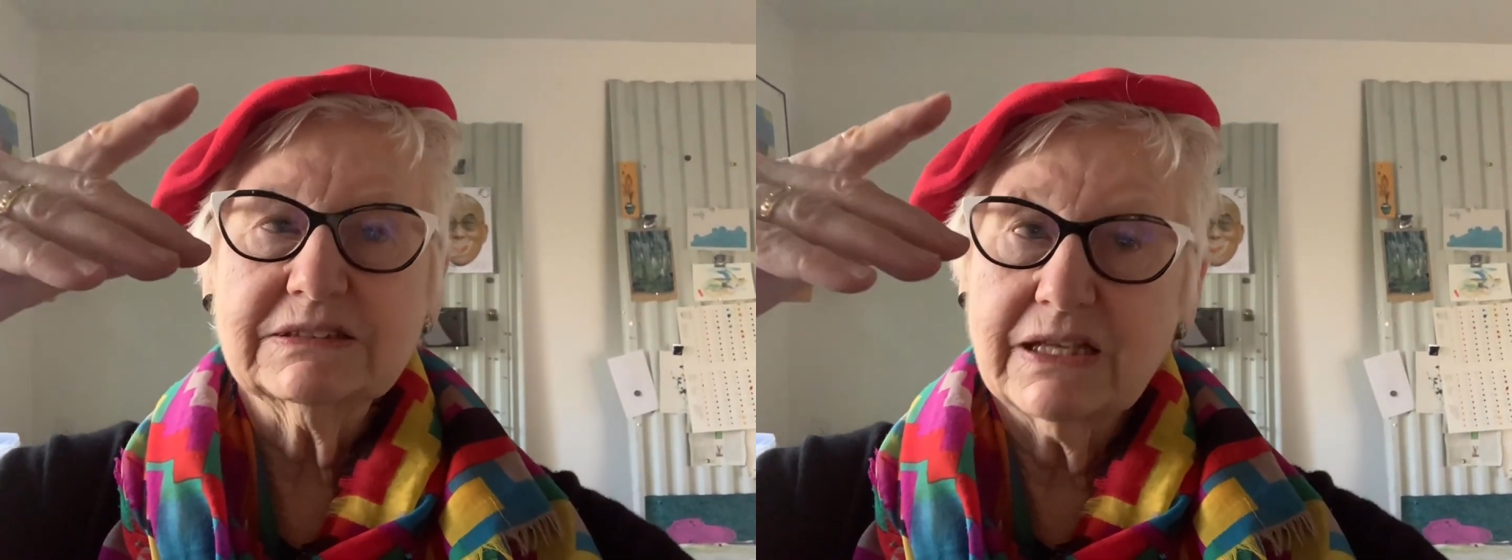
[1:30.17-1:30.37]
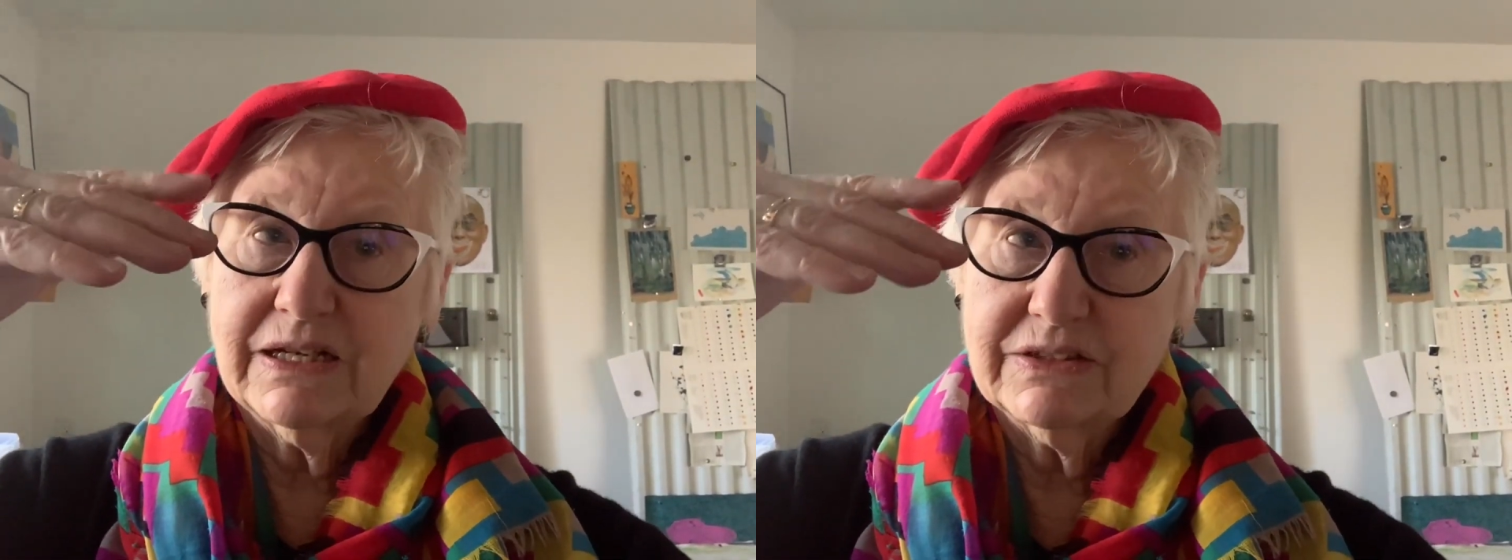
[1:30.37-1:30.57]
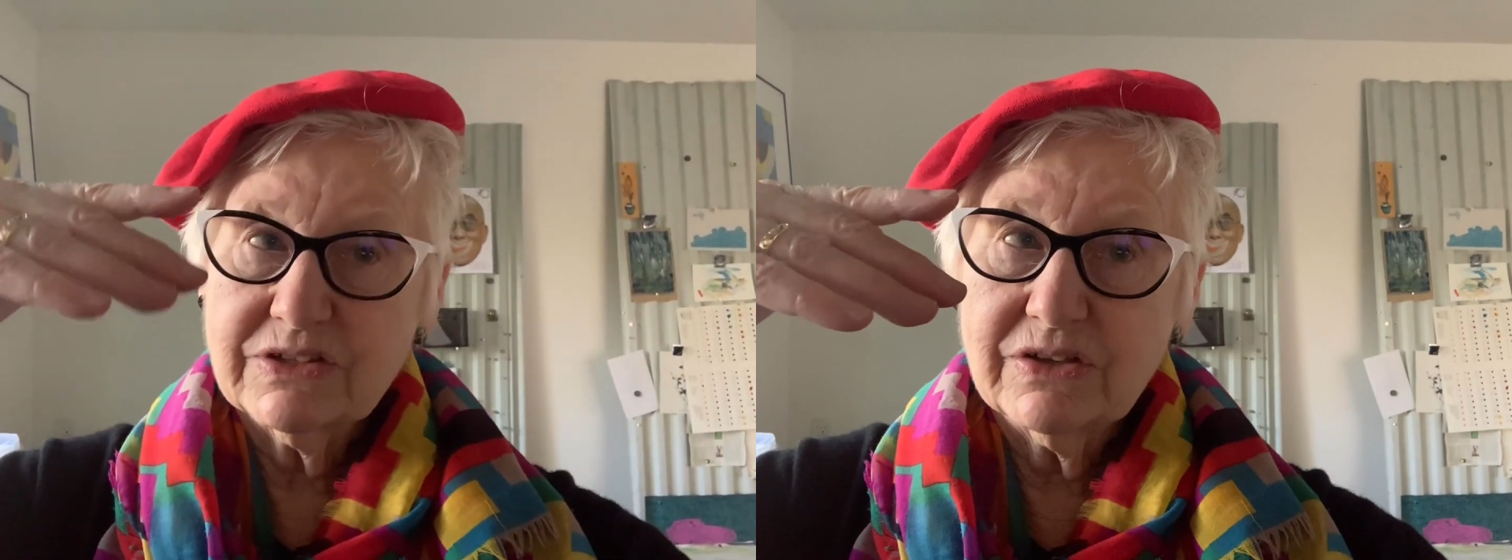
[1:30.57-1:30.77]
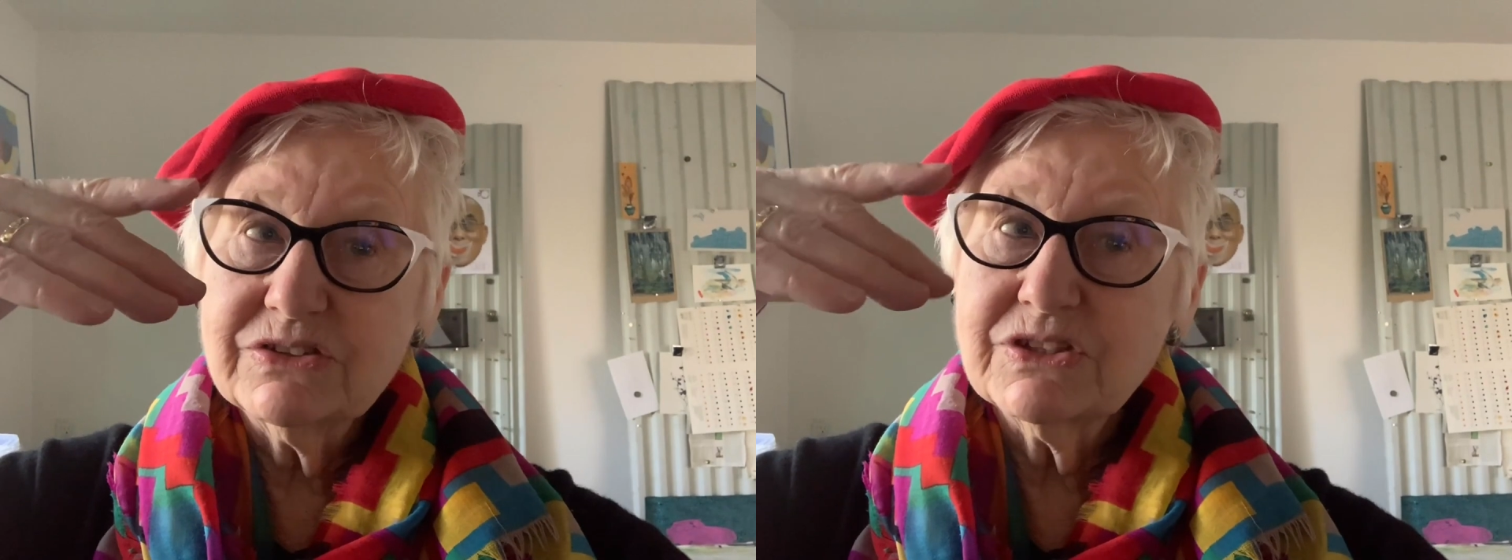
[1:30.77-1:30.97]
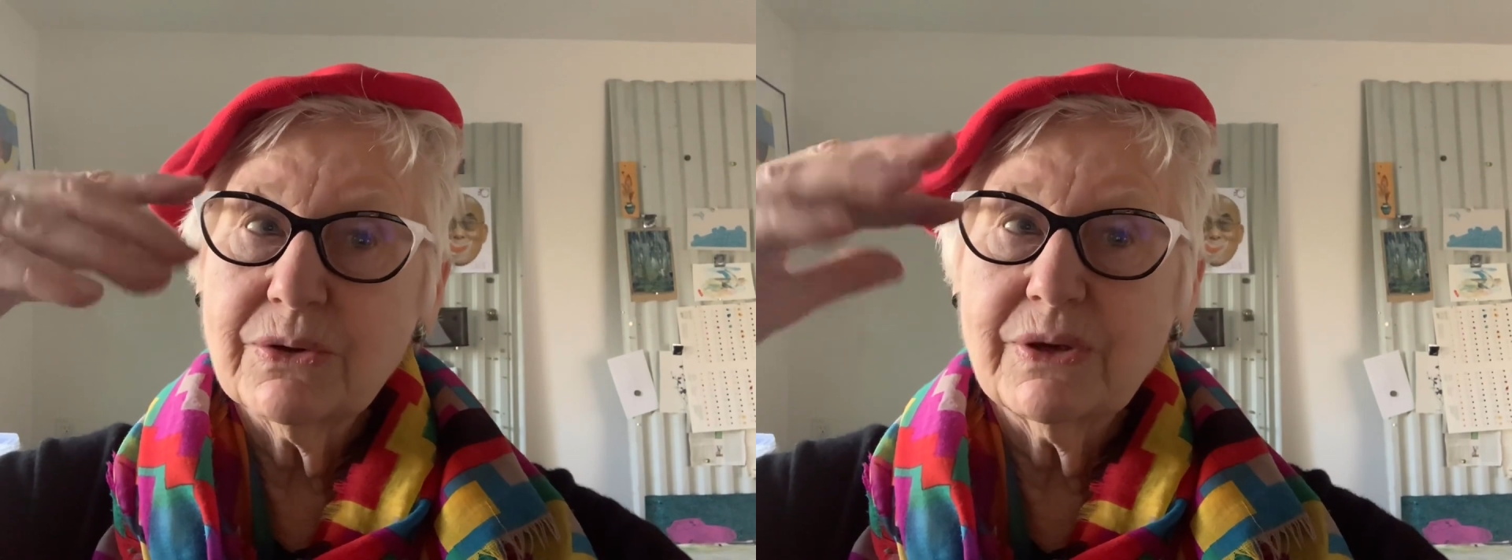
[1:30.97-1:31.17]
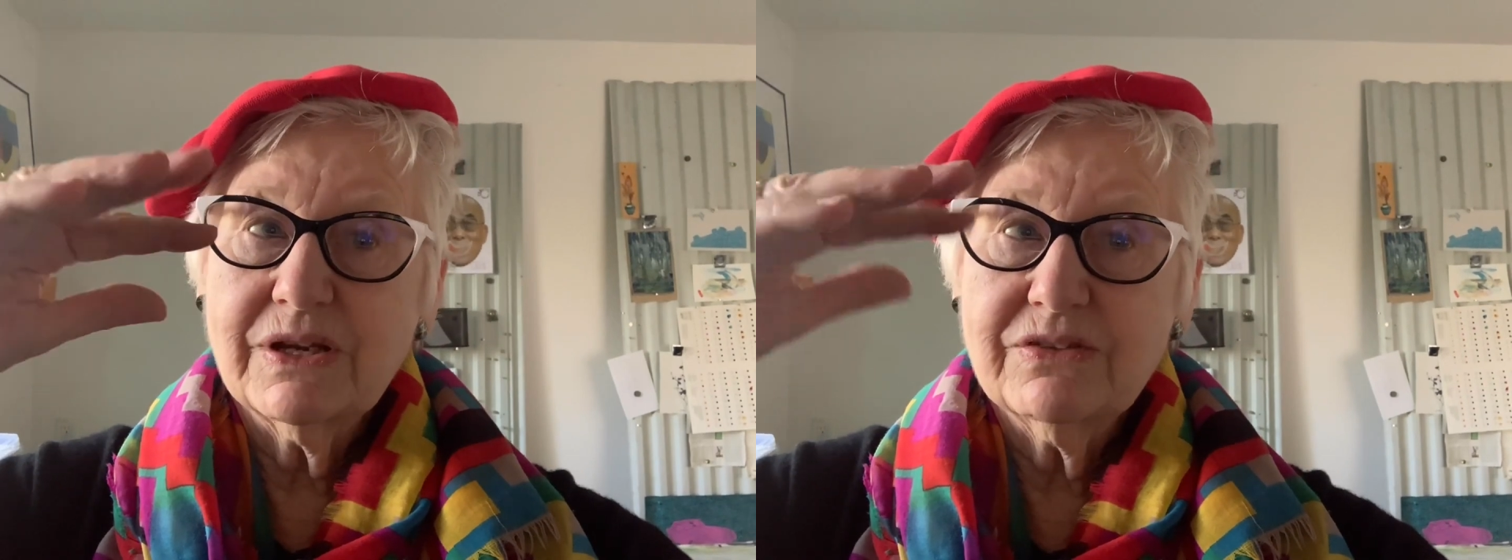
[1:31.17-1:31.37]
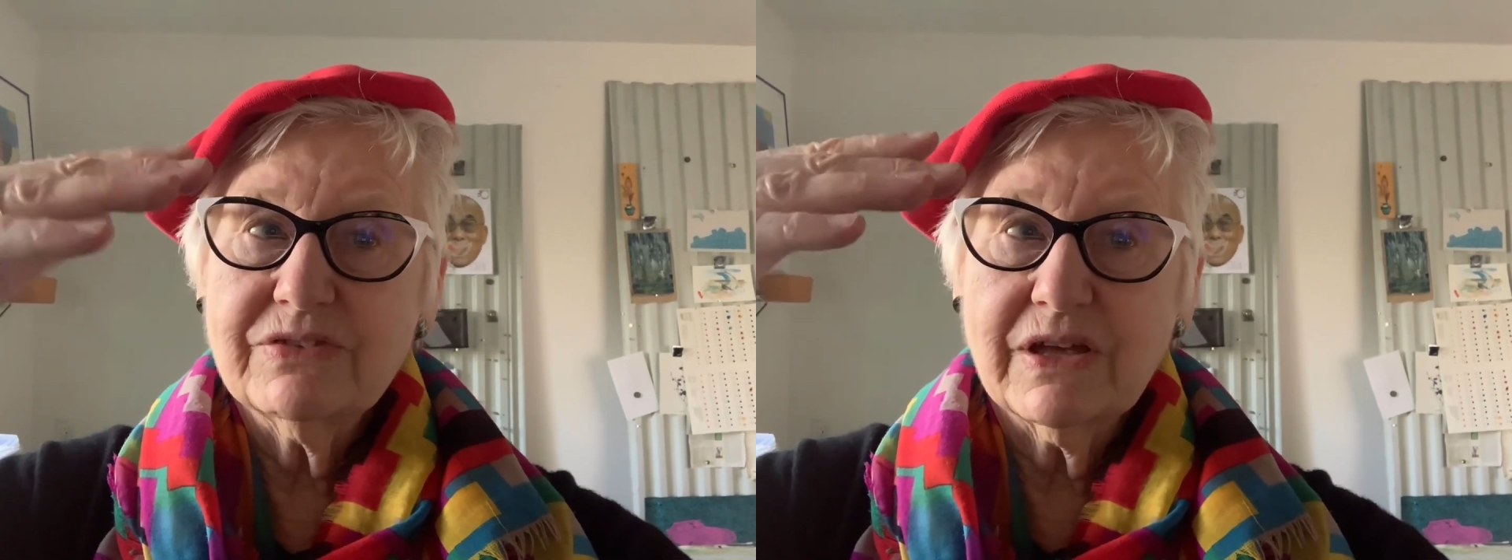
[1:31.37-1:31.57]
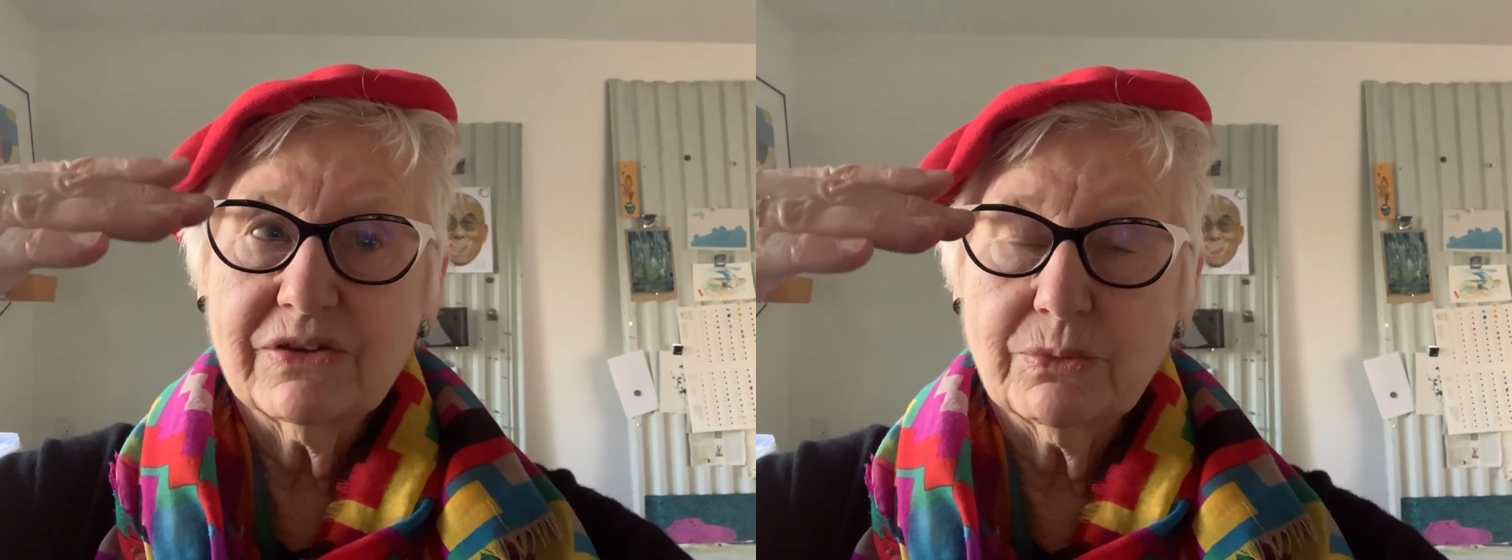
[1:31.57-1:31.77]
and it's also an
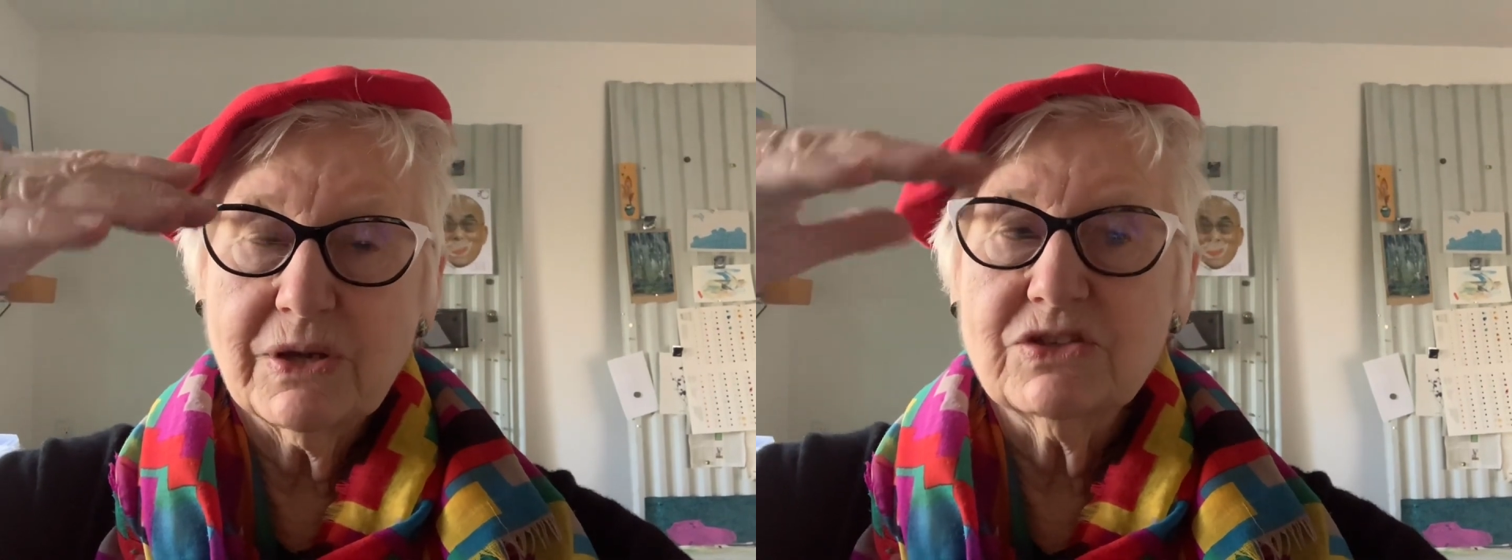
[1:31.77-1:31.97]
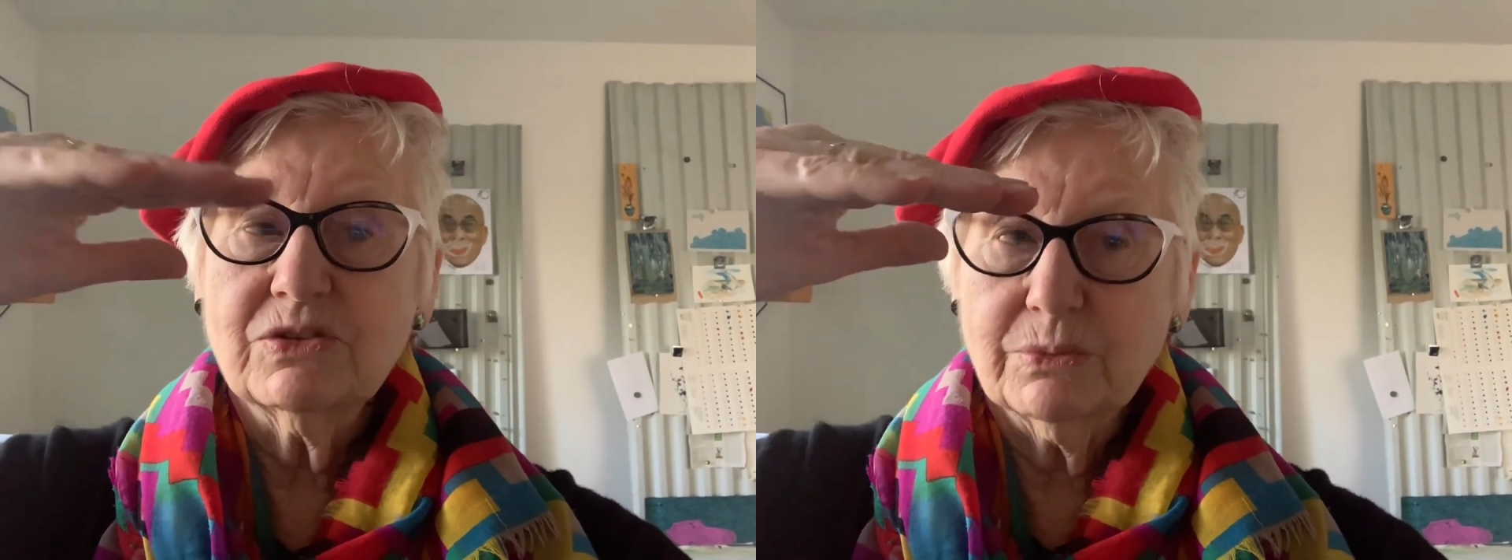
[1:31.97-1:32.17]
evaluation,